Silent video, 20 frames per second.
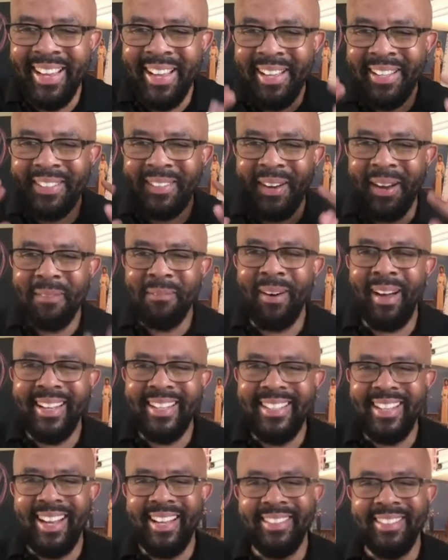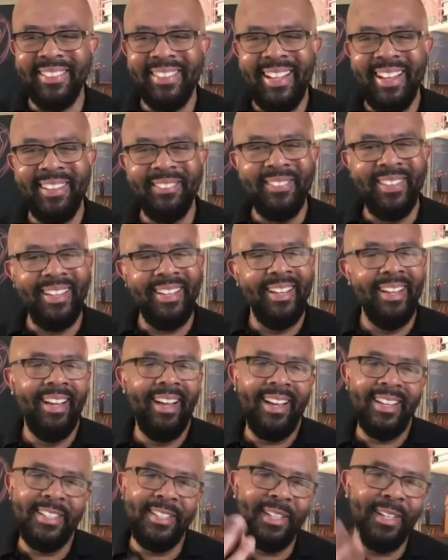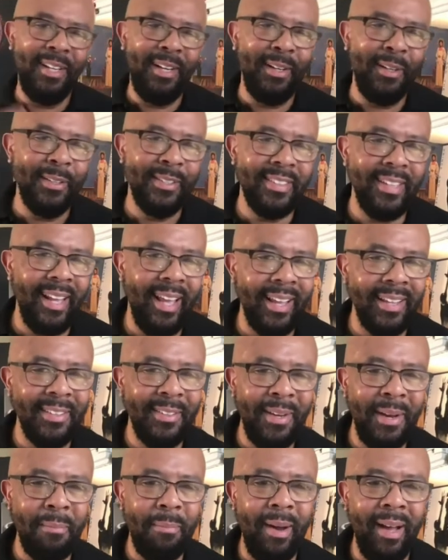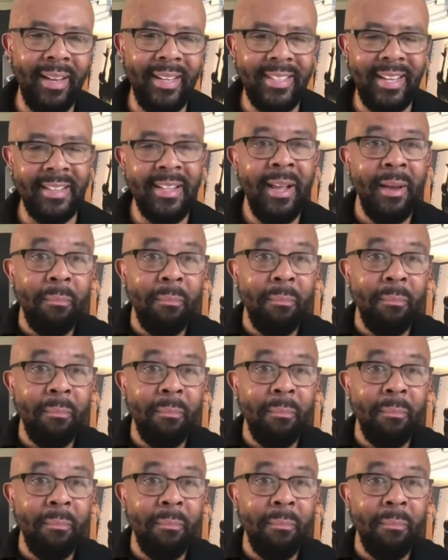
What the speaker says: So I apologize for that, but I should have closed Slack. So I apologize.